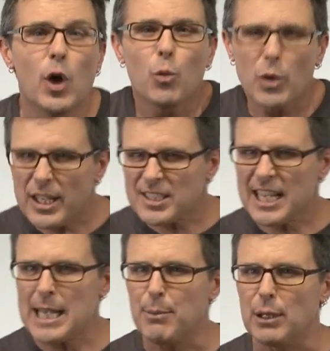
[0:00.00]
with a
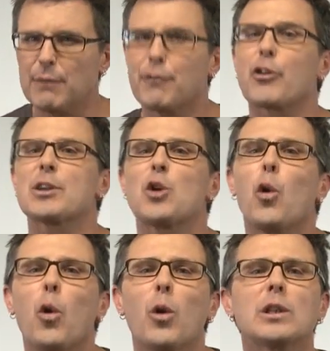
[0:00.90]
table for us
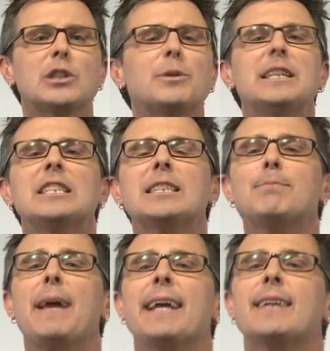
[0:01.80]
all to
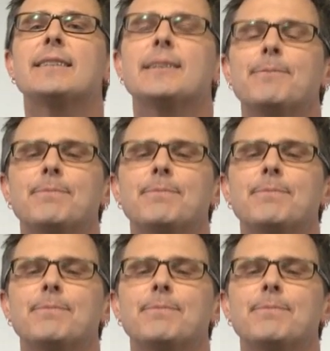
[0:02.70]
inspect.